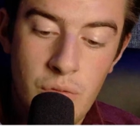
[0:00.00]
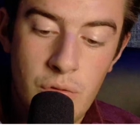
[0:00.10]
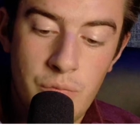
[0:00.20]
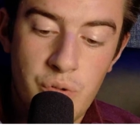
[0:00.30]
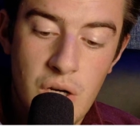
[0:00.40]

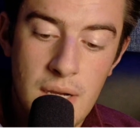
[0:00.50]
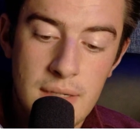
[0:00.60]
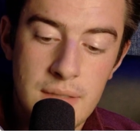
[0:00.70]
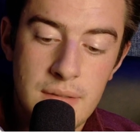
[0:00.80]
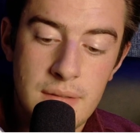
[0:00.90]

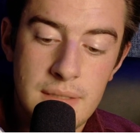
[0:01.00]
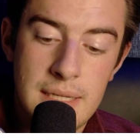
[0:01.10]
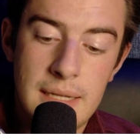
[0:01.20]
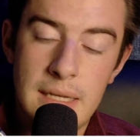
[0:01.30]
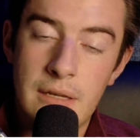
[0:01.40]
Brox
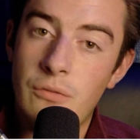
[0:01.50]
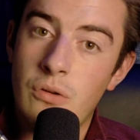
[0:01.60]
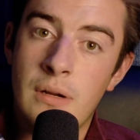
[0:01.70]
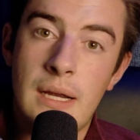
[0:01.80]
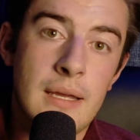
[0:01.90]

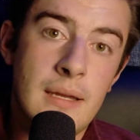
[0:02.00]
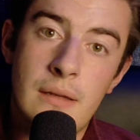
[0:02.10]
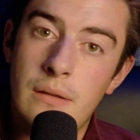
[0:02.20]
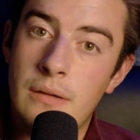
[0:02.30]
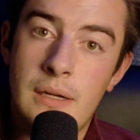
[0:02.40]
1084. Again,
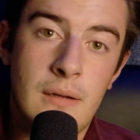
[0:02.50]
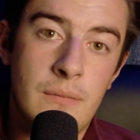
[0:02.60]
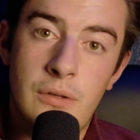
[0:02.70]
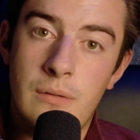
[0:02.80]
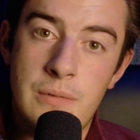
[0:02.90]
dude, I am
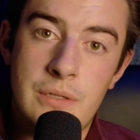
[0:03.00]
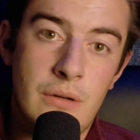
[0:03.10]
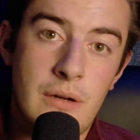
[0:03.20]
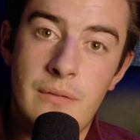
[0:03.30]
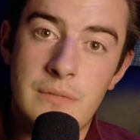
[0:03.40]
super
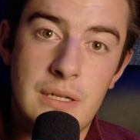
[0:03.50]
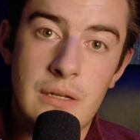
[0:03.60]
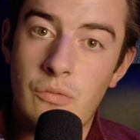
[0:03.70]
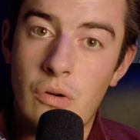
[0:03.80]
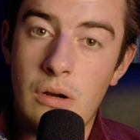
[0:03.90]
sorry if I'm saying it
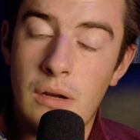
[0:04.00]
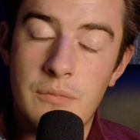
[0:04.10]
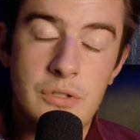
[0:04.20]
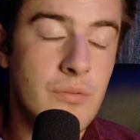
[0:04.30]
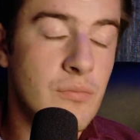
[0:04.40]
wrong. I'm
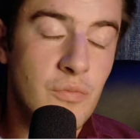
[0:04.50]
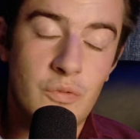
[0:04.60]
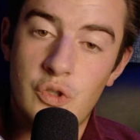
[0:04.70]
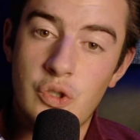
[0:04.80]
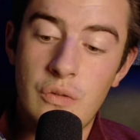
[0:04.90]
just
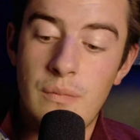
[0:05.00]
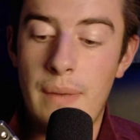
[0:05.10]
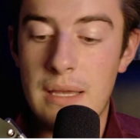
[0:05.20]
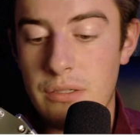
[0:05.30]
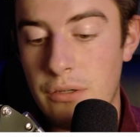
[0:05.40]
doing my
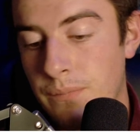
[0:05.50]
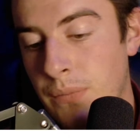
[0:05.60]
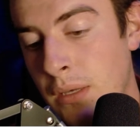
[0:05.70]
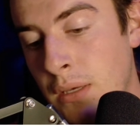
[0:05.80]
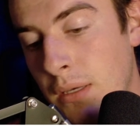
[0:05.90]
best here.
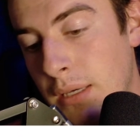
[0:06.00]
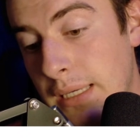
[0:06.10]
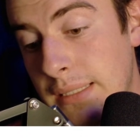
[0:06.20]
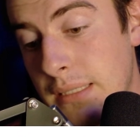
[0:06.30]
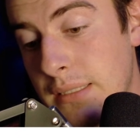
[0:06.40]
He
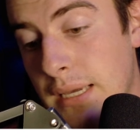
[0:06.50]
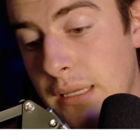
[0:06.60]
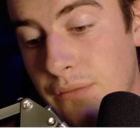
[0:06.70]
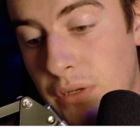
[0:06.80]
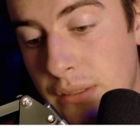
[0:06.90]
says, yeah,
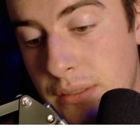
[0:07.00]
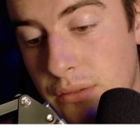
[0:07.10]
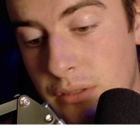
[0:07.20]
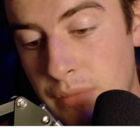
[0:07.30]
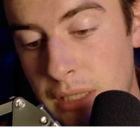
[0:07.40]
NVIDIA sells
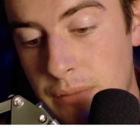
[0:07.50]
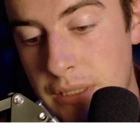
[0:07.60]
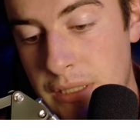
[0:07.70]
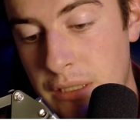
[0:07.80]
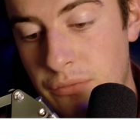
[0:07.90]
a mini
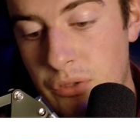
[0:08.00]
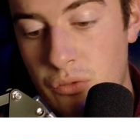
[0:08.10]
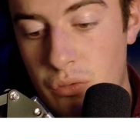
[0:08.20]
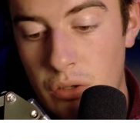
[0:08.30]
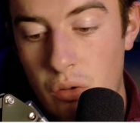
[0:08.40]
PC for you to
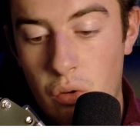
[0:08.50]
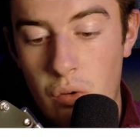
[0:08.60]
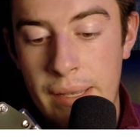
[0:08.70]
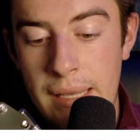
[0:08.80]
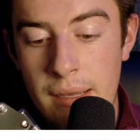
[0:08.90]
run local
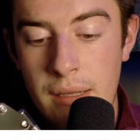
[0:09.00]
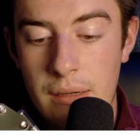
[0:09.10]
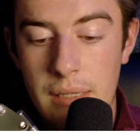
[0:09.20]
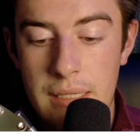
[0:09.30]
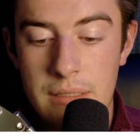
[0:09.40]
AI on,
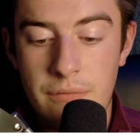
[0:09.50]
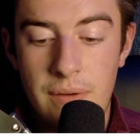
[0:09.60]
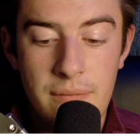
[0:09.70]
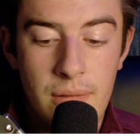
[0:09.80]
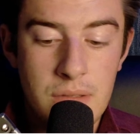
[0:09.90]
and it's
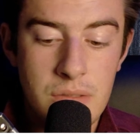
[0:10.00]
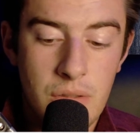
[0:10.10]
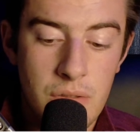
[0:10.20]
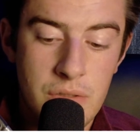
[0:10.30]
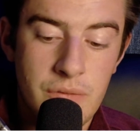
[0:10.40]

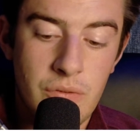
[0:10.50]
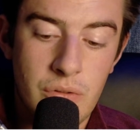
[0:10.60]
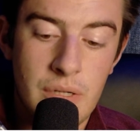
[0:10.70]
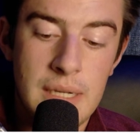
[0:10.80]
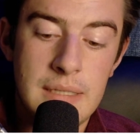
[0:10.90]
$5,000 for
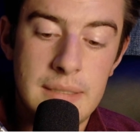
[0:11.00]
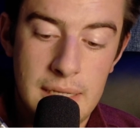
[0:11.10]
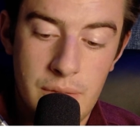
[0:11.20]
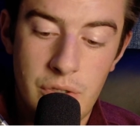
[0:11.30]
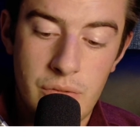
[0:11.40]
a
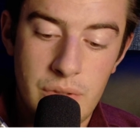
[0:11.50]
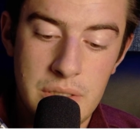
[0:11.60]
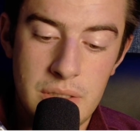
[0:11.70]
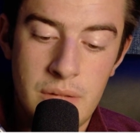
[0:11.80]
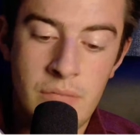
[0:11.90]
damn good
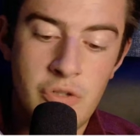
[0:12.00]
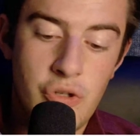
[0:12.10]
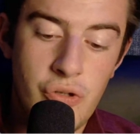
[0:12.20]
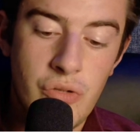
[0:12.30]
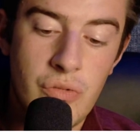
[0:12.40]
reason. Sure,
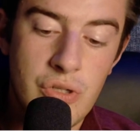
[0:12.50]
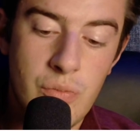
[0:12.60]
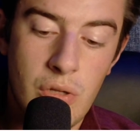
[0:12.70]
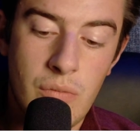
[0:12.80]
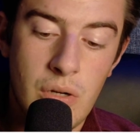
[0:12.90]
you can run
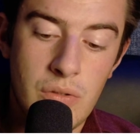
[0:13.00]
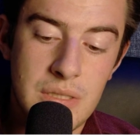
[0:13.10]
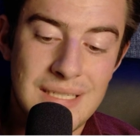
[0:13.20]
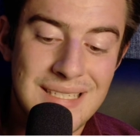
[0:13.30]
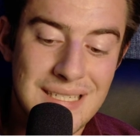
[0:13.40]
smaller models on
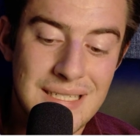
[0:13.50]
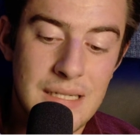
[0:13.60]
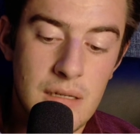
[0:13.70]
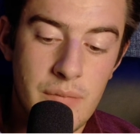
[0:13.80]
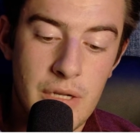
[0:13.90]
a 16
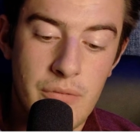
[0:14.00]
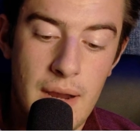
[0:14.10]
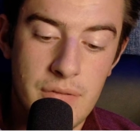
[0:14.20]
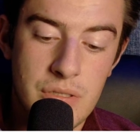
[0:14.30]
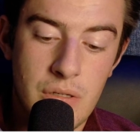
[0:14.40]
gigabyte
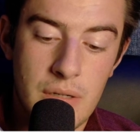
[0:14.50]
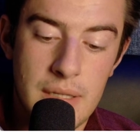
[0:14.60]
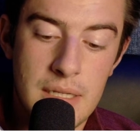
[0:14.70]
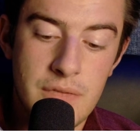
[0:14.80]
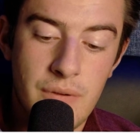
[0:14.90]
graphics card, and
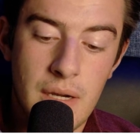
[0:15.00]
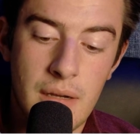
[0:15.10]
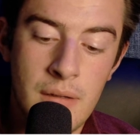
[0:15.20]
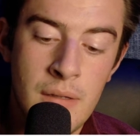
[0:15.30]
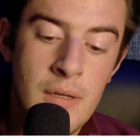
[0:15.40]
that's fine.
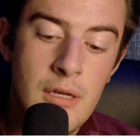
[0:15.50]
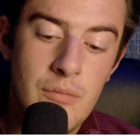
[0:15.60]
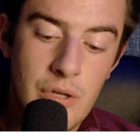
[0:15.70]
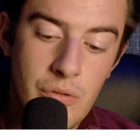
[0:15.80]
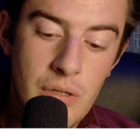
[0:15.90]

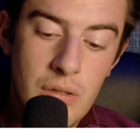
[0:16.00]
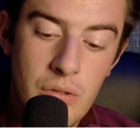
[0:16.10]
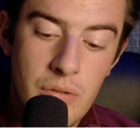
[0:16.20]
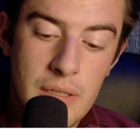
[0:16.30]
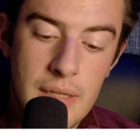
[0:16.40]
But going
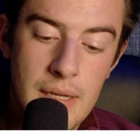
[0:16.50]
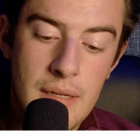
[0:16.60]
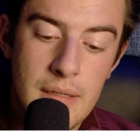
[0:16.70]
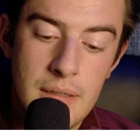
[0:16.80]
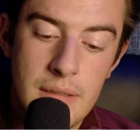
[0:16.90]
lower than
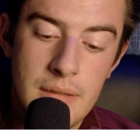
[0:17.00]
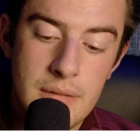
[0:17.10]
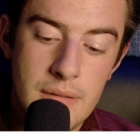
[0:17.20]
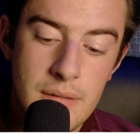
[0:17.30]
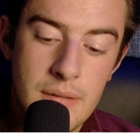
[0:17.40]
that
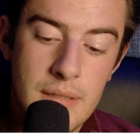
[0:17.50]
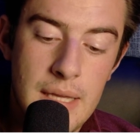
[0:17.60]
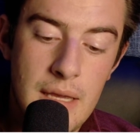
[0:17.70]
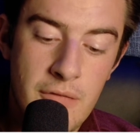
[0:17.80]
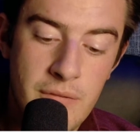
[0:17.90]
is
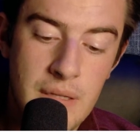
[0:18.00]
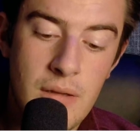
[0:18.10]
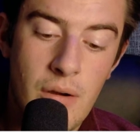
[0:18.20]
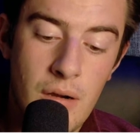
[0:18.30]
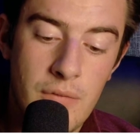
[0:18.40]
effing
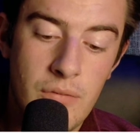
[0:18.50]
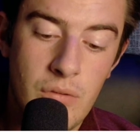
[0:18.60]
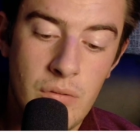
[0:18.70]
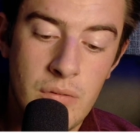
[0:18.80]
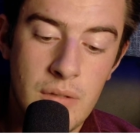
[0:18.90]

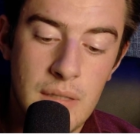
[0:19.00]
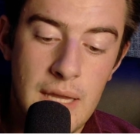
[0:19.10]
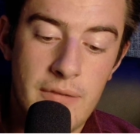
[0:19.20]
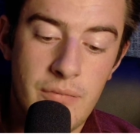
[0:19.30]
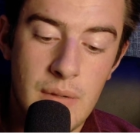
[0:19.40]
awful.
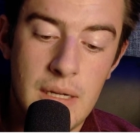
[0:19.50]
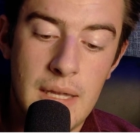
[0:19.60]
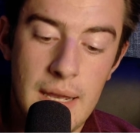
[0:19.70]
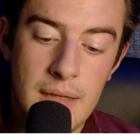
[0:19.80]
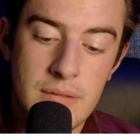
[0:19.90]
Laugh my
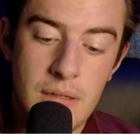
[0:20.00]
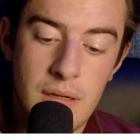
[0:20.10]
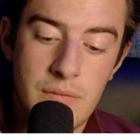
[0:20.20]
ass off.